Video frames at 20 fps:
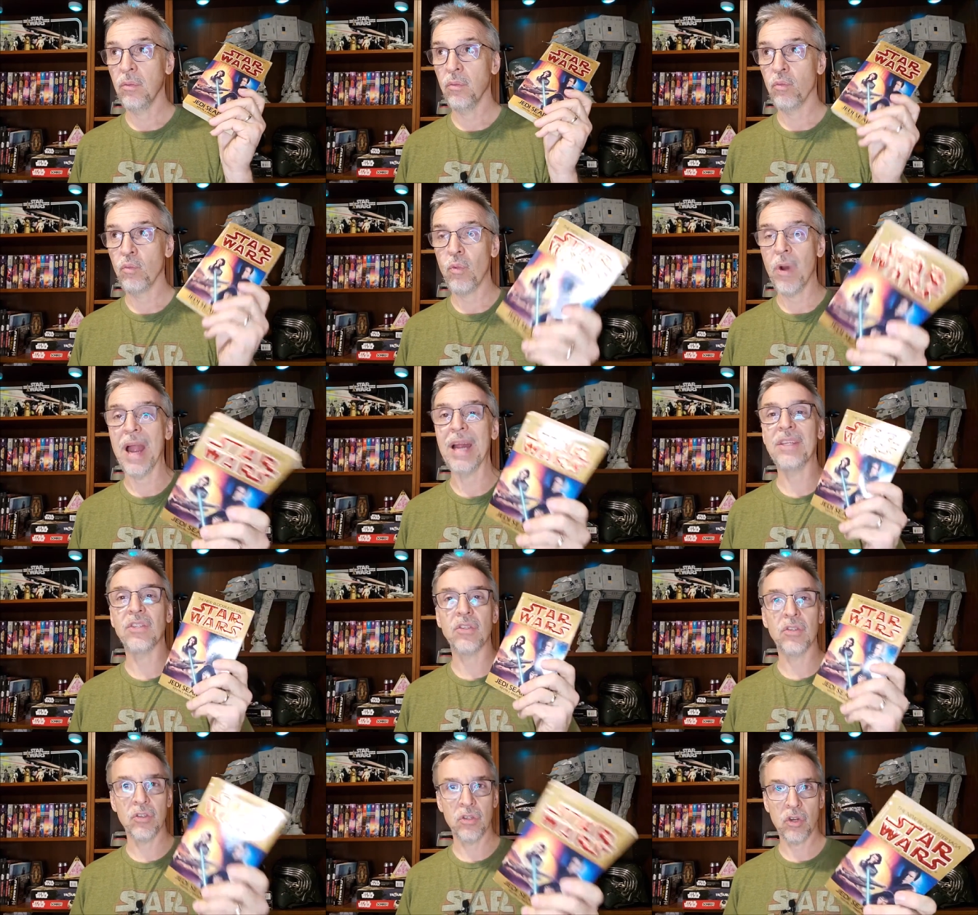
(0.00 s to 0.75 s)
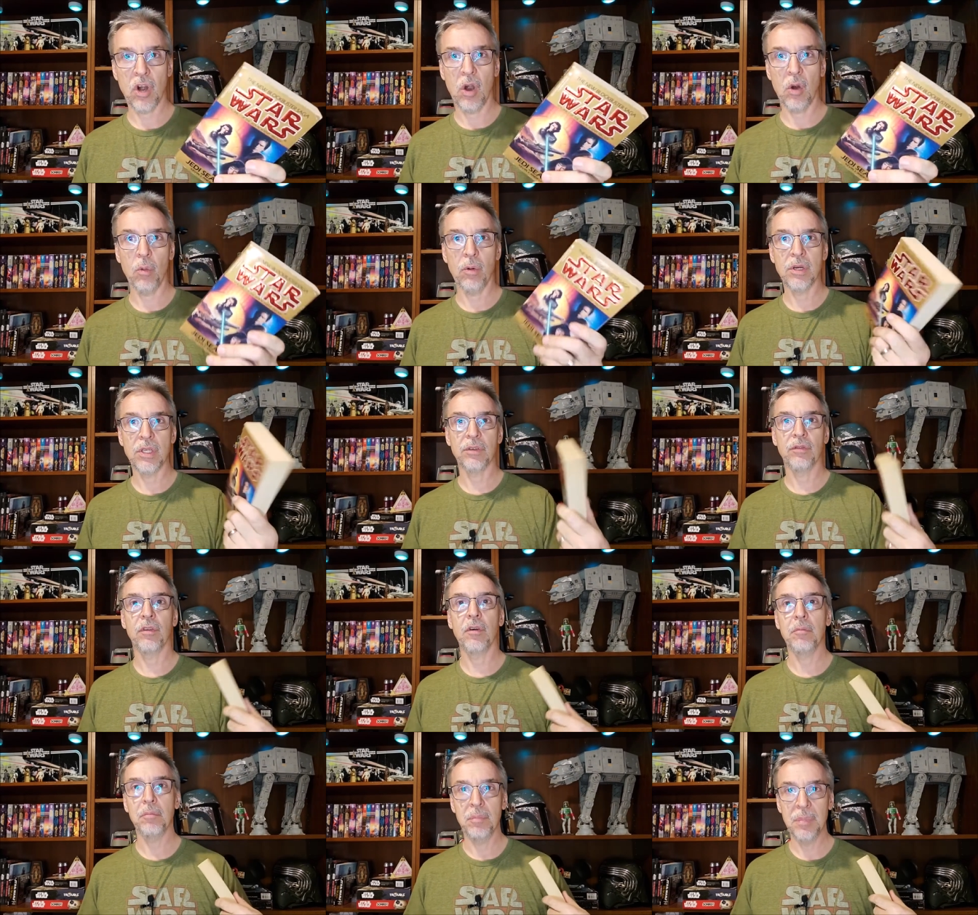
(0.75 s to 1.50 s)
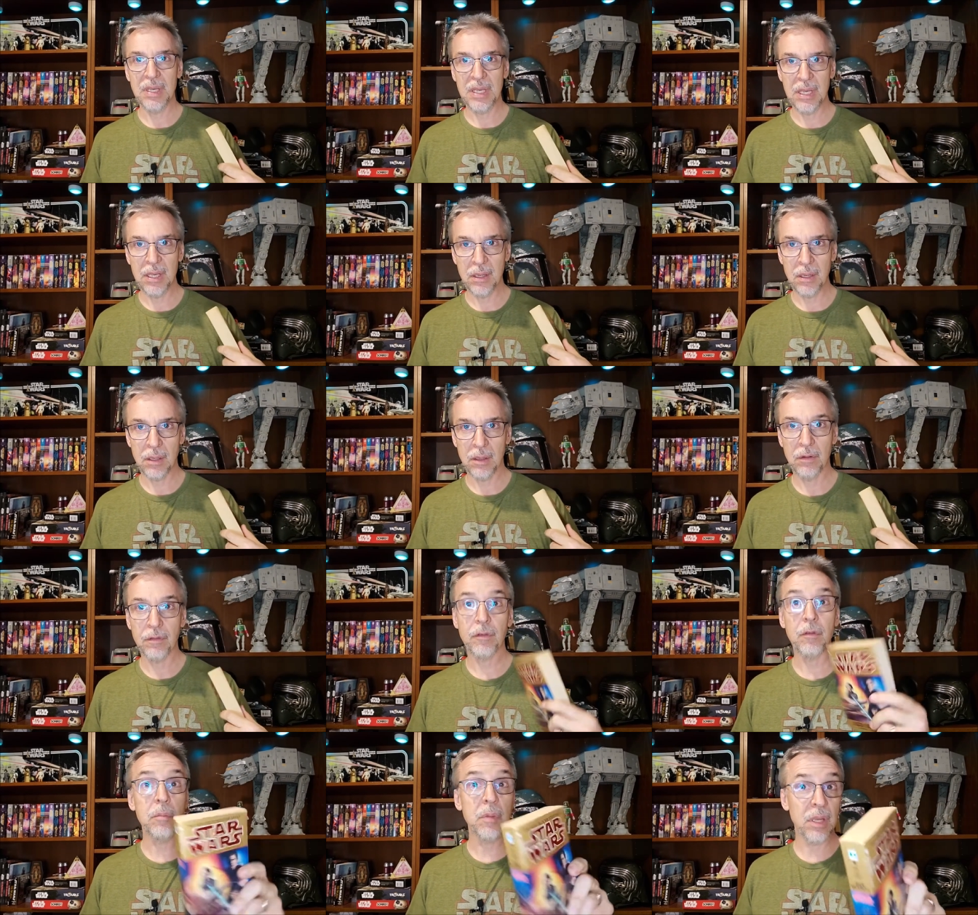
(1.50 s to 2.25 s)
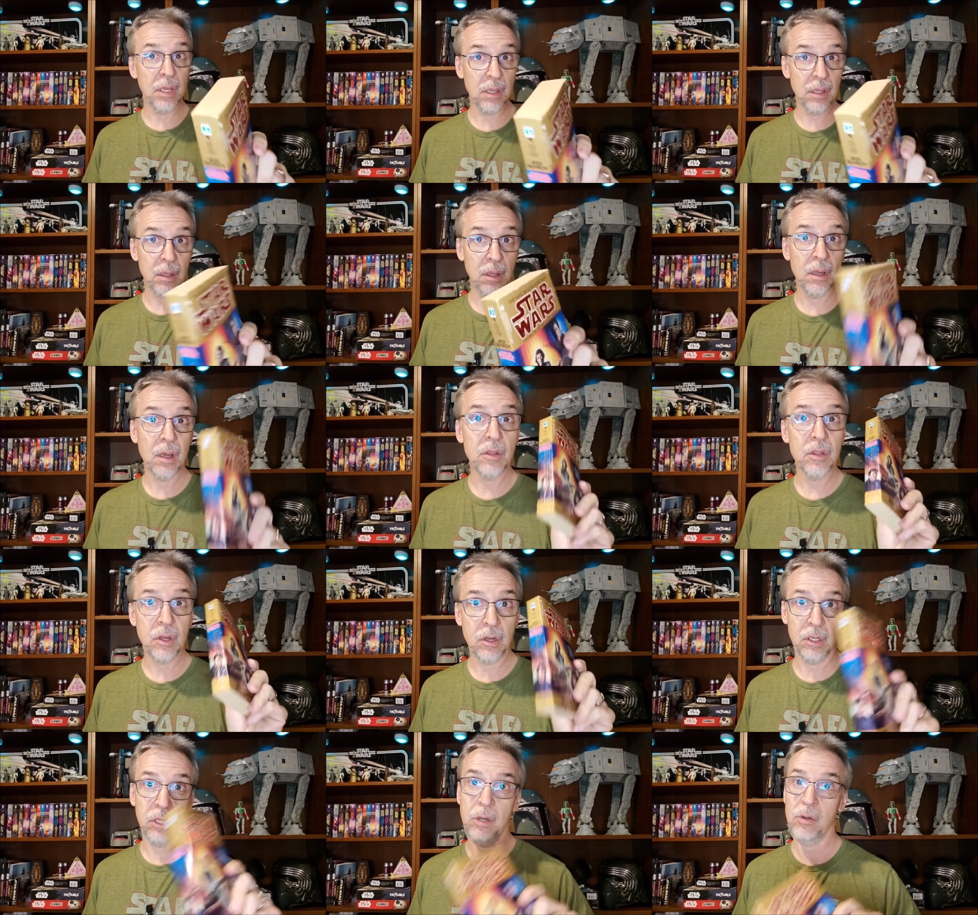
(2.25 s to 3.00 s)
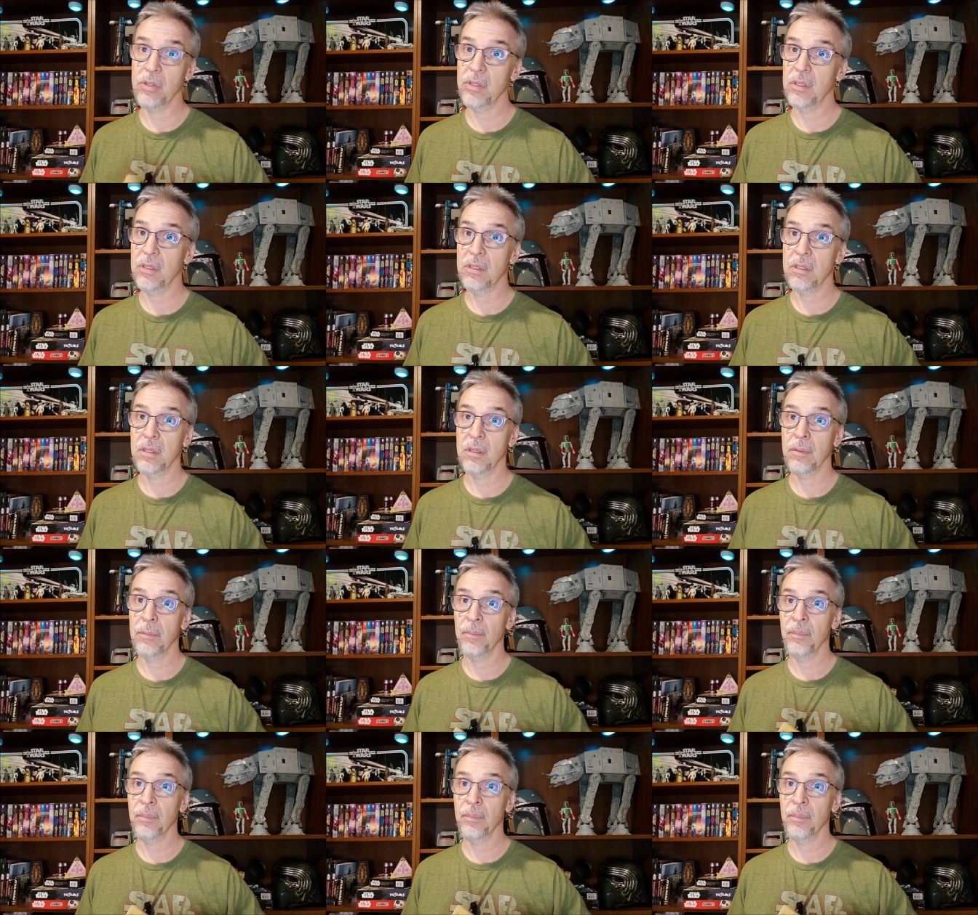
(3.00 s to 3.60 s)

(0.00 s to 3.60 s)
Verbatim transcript: writes Star Wars for me, for me, the closest.